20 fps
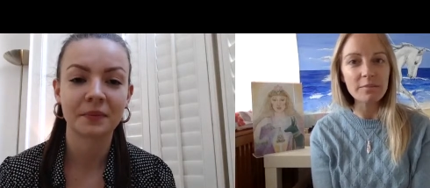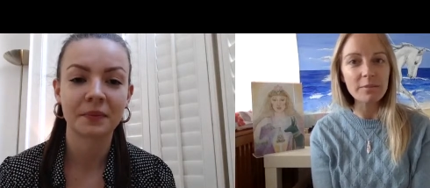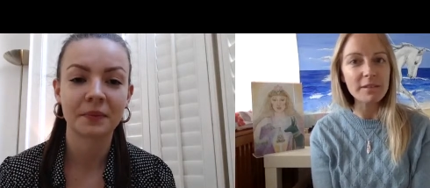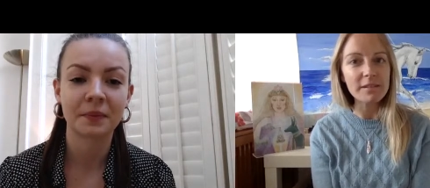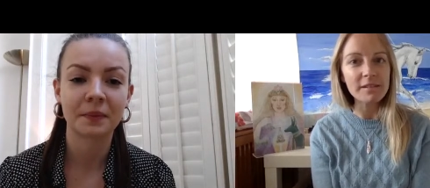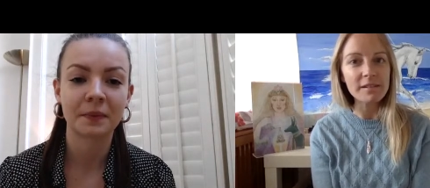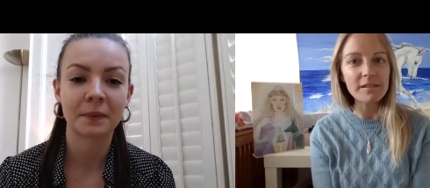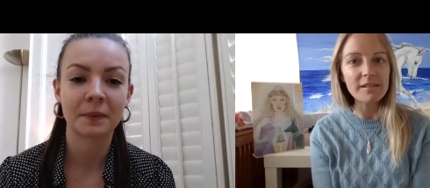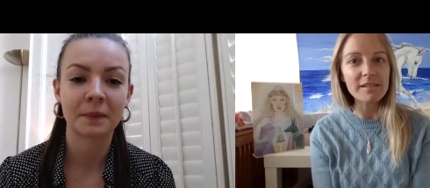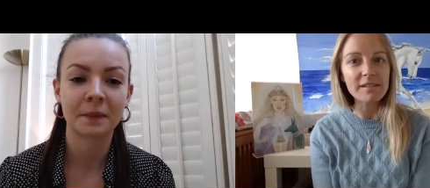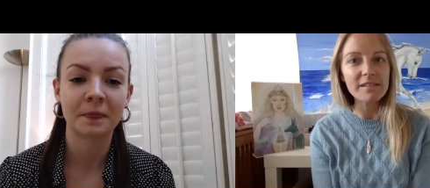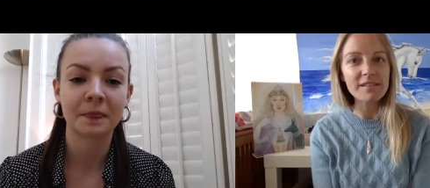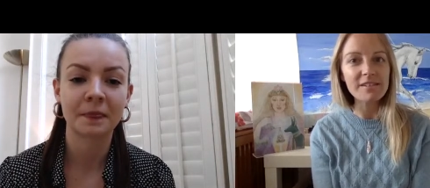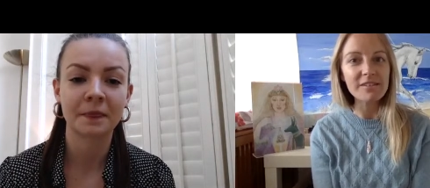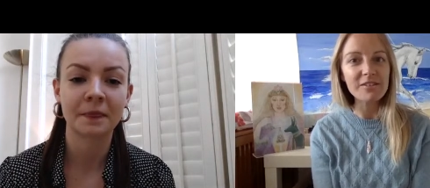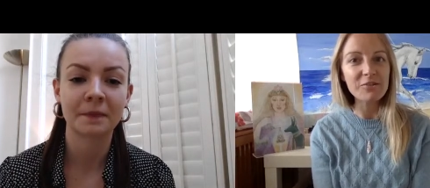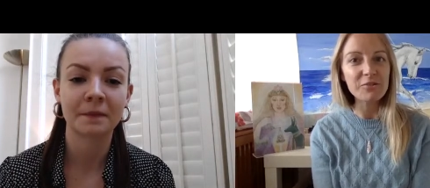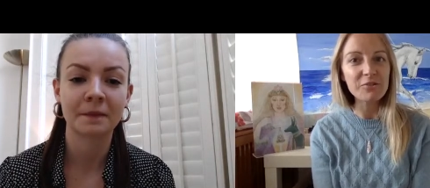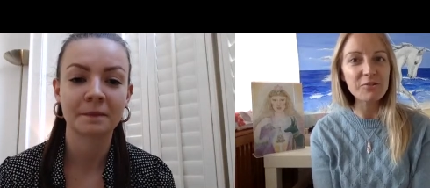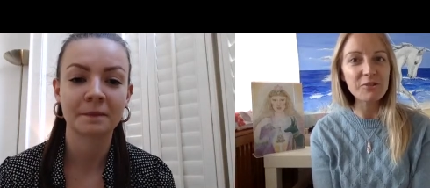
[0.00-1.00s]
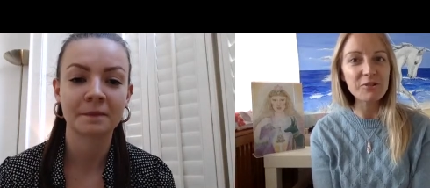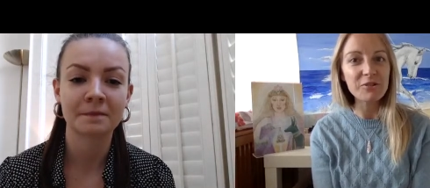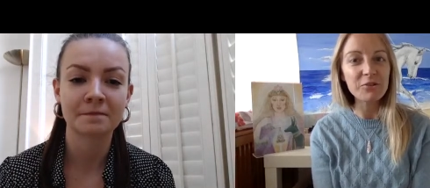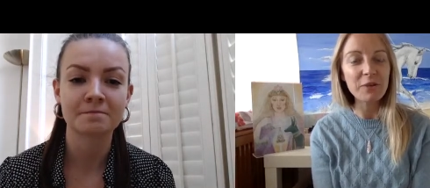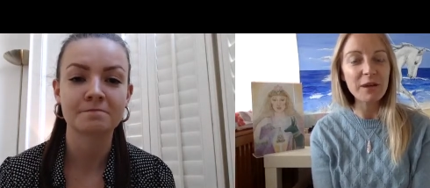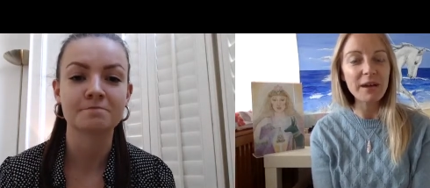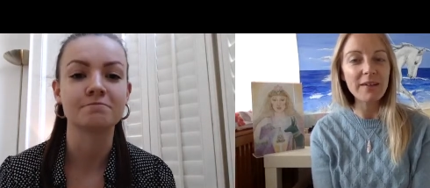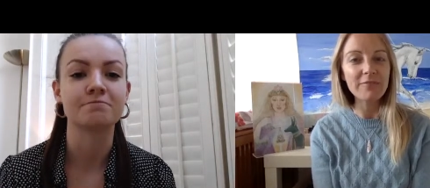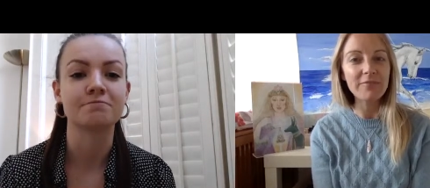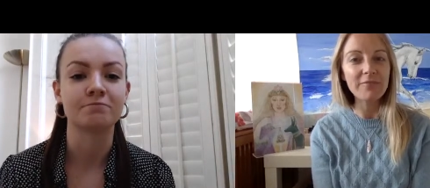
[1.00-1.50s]
Speaker 1: business and you you
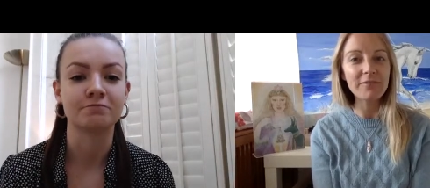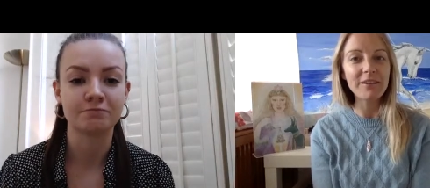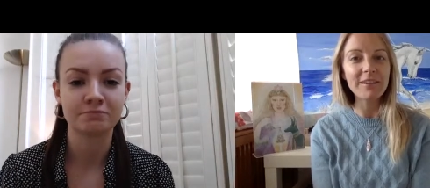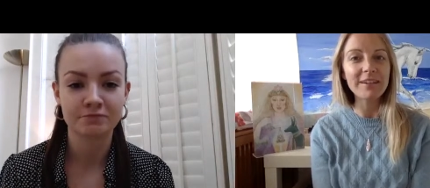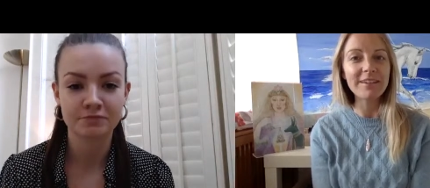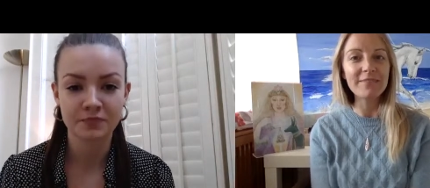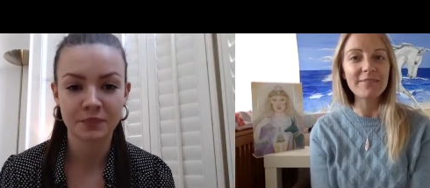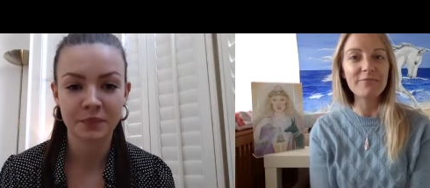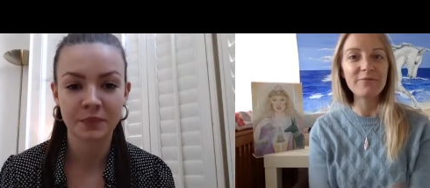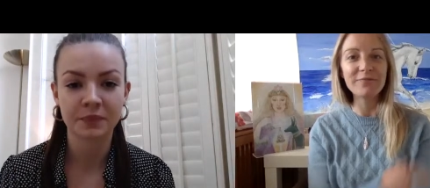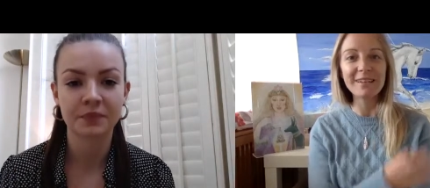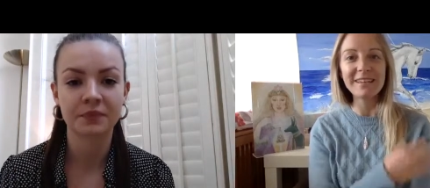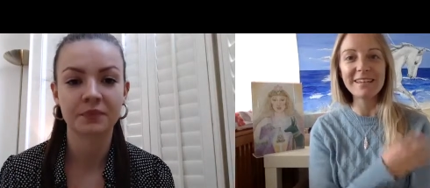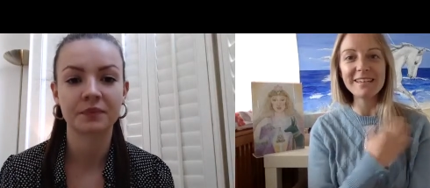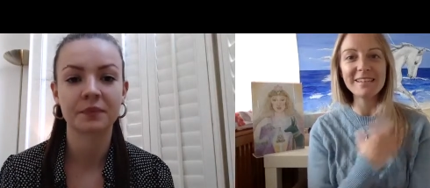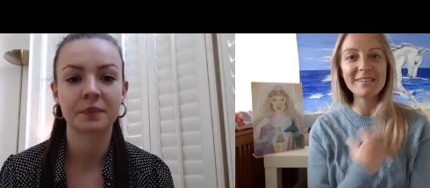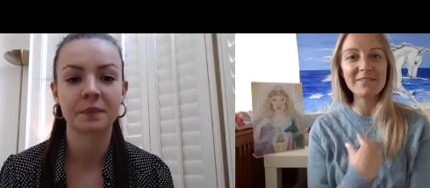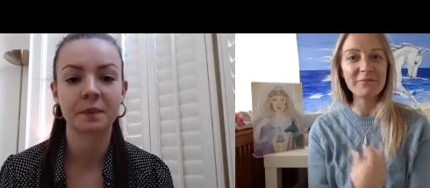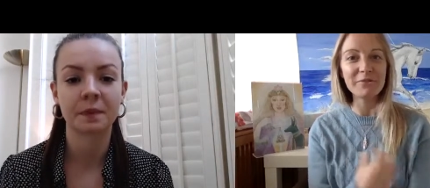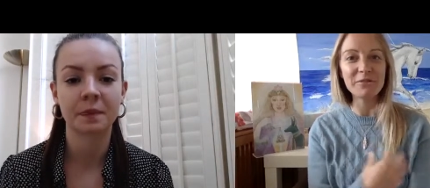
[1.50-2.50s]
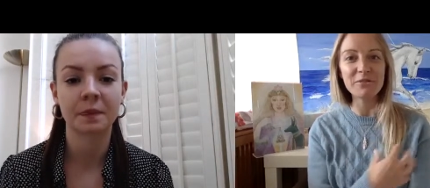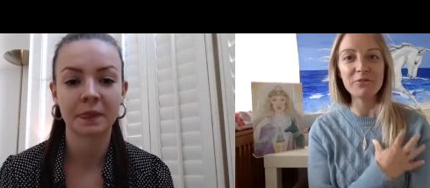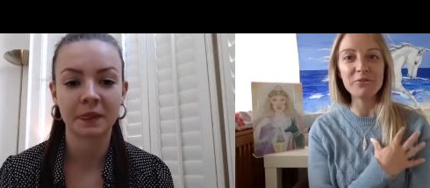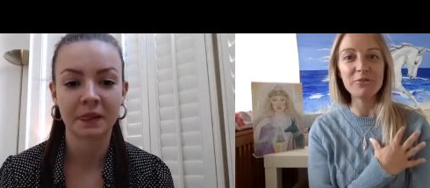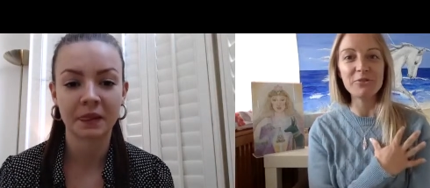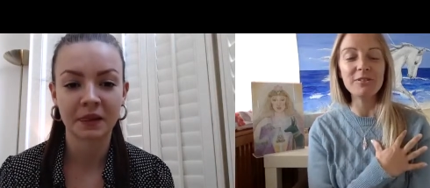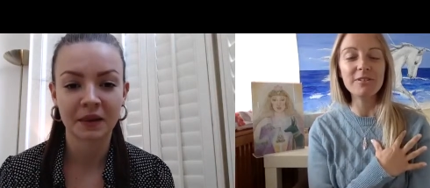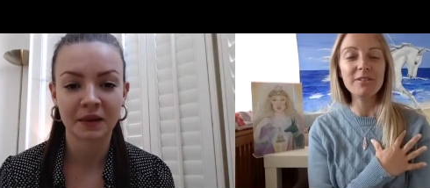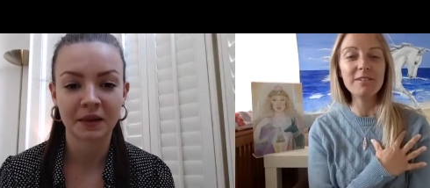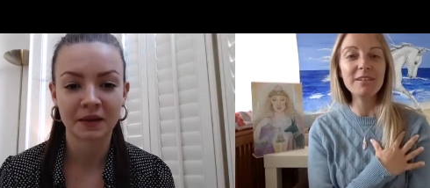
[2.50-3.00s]
mm. like fleece with your